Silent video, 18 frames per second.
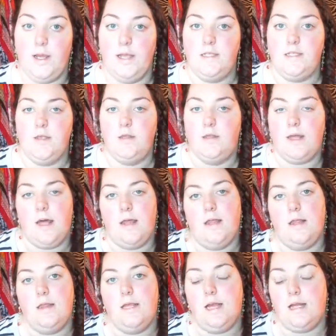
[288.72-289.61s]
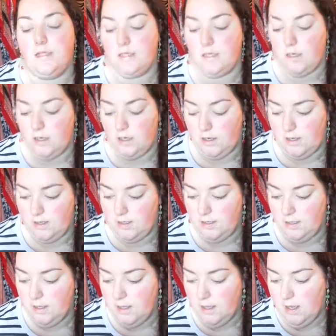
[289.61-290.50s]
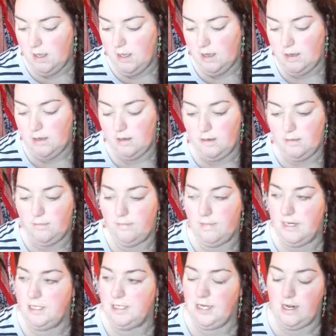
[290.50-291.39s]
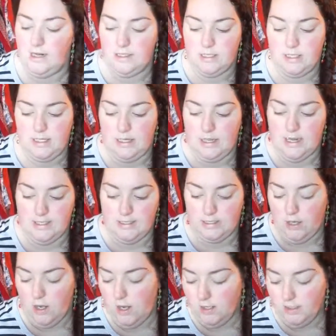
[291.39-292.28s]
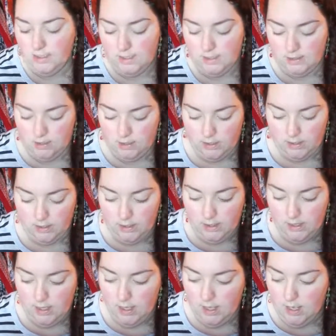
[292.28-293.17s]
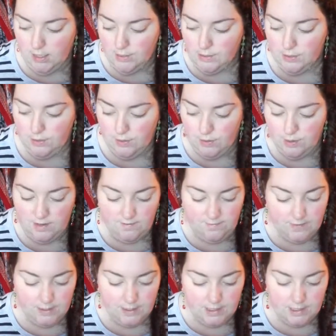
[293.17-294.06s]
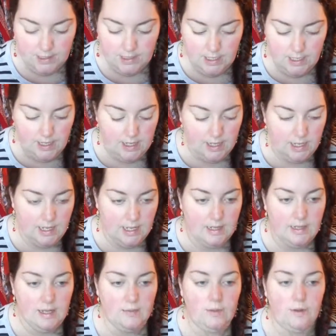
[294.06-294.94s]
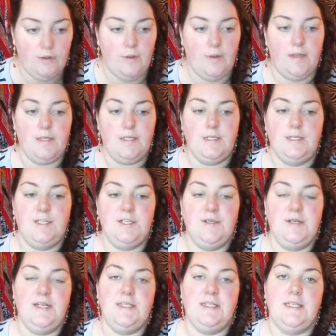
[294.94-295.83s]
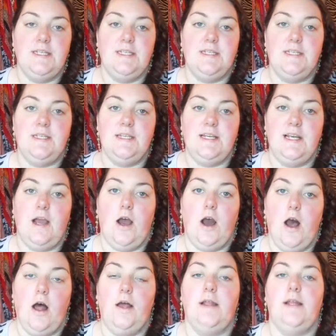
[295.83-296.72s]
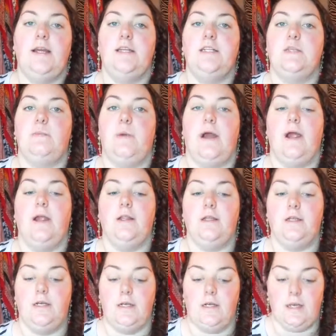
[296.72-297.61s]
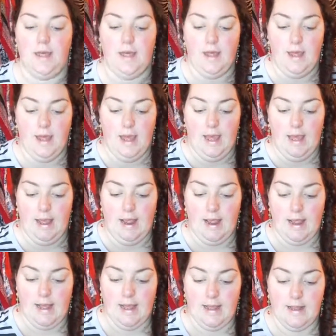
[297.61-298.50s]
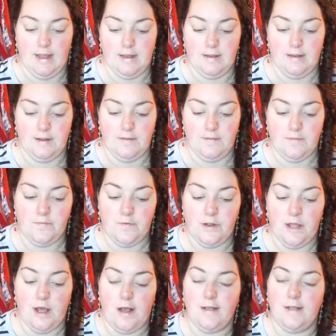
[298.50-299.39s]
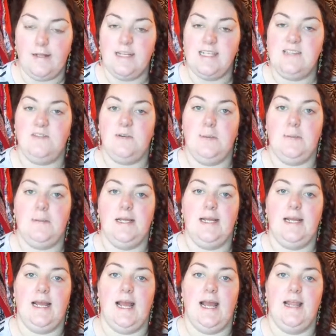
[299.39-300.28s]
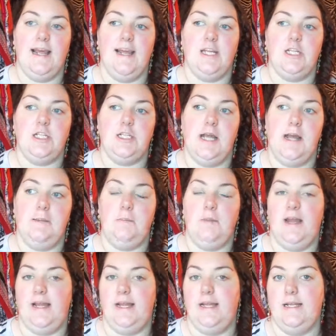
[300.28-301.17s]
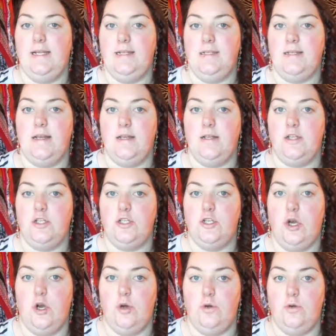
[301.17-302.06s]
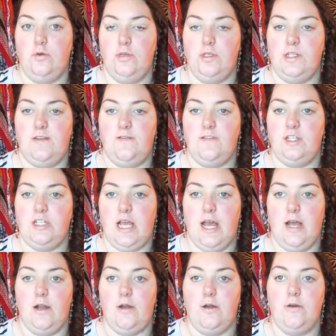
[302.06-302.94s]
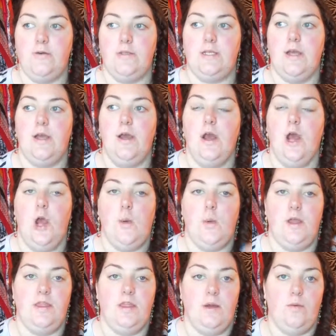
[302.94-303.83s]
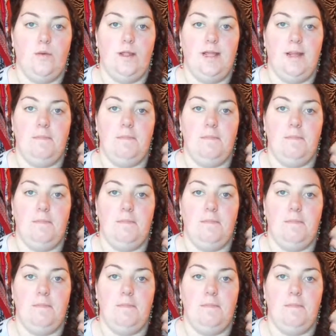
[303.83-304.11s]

So now that that's on, my shadow's going to last all day long. So the first thing that we're going to do is, this is a holiday inspired look, and for the holidays for me, I like champagne tones of shadows with the really